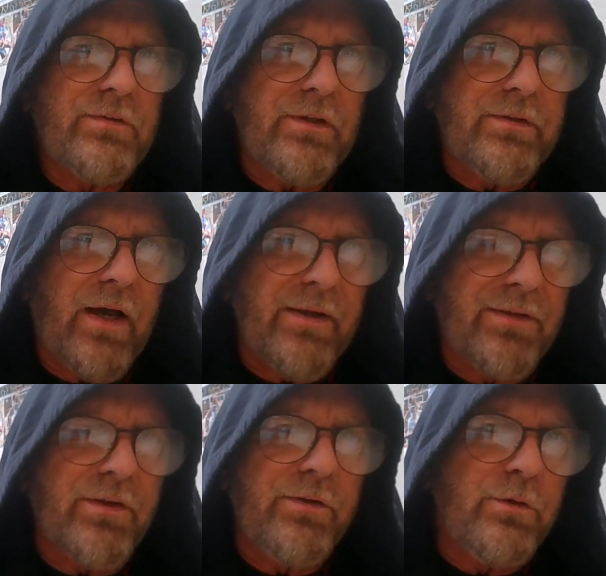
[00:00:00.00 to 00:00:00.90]
did not
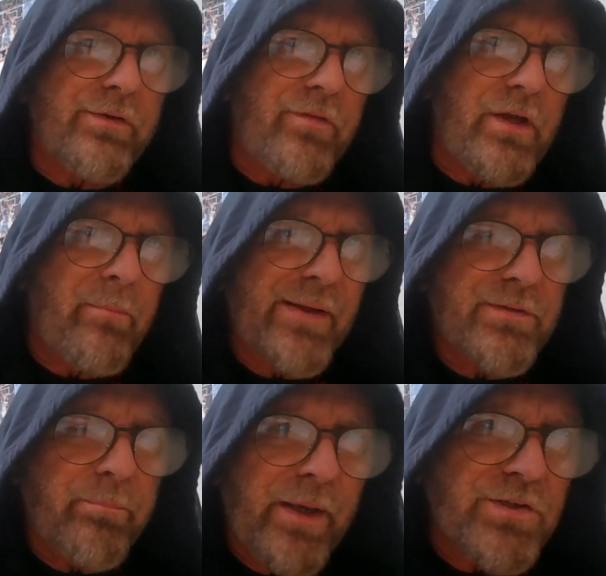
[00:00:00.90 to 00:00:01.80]
get the news of the
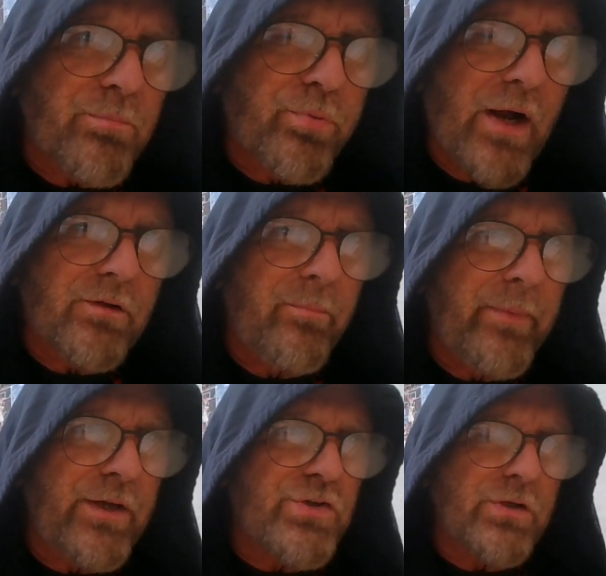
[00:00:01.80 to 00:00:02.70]
Emancipation
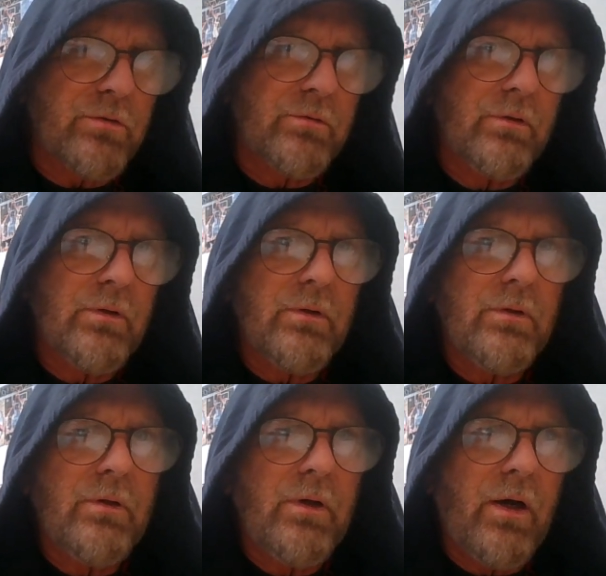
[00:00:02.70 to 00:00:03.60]
Proclamation
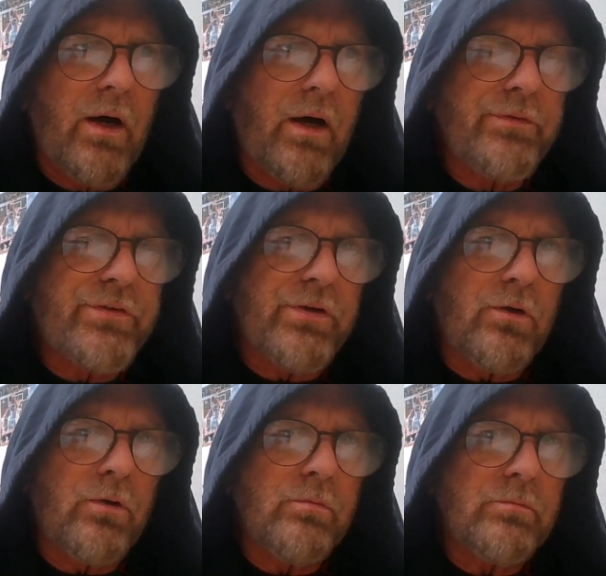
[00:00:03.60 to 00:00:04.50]

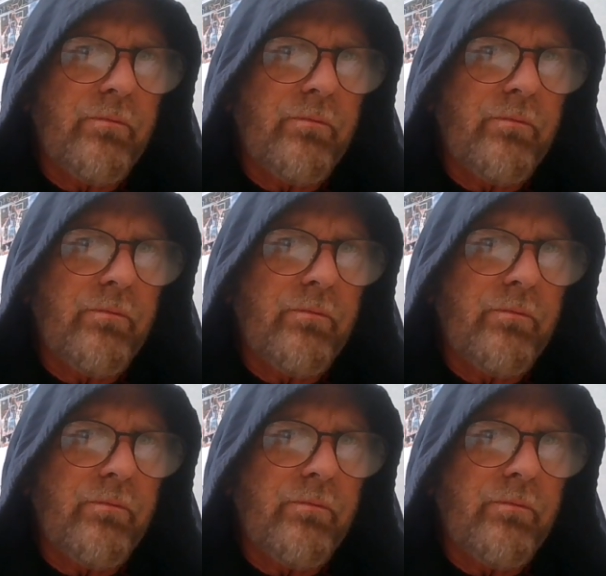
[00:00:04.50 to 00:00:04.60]
until,